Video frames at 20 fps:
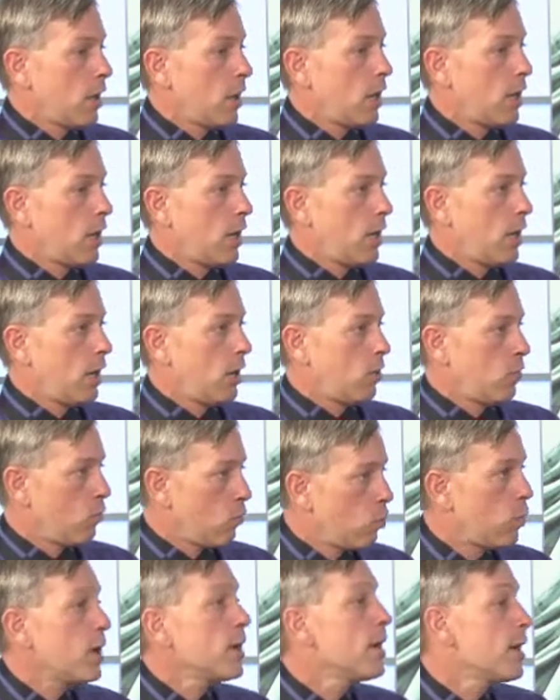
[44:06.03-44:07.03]
uh,
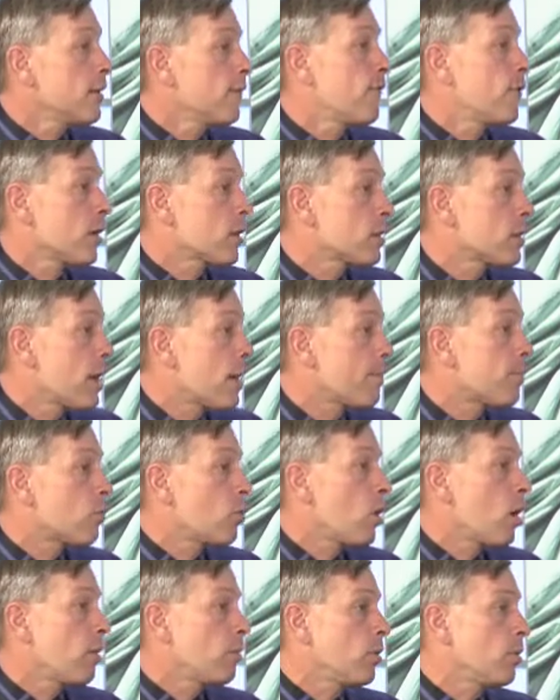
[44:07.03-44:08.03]
we need to fix that
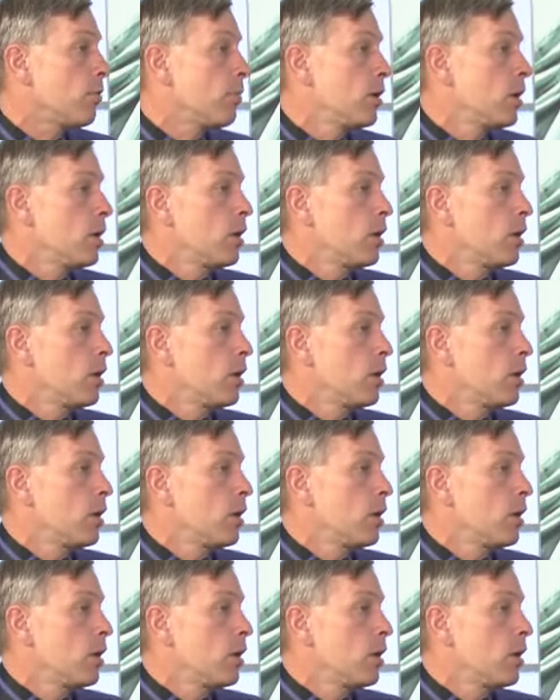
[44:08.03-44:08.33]
problem.